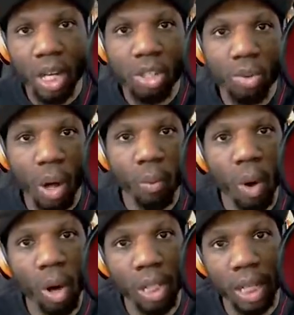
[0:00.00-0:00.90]
So I
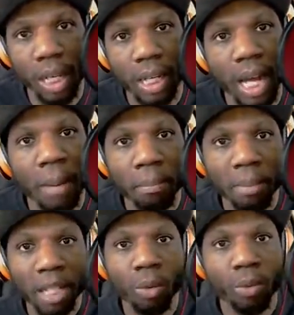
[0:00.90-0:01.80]
walk in, I
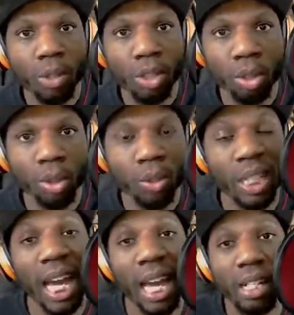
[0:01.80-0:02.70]
meet up with the
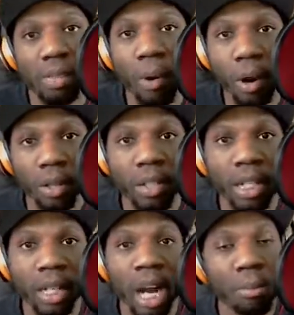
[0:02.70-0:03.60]
dude. He had his partner
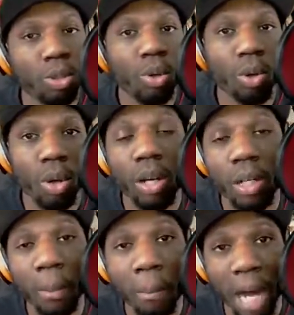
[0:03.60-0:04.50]
there. I'm just going to call
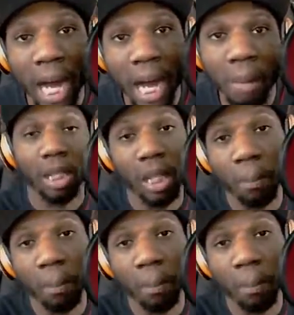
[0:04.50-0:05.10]
him Bob. He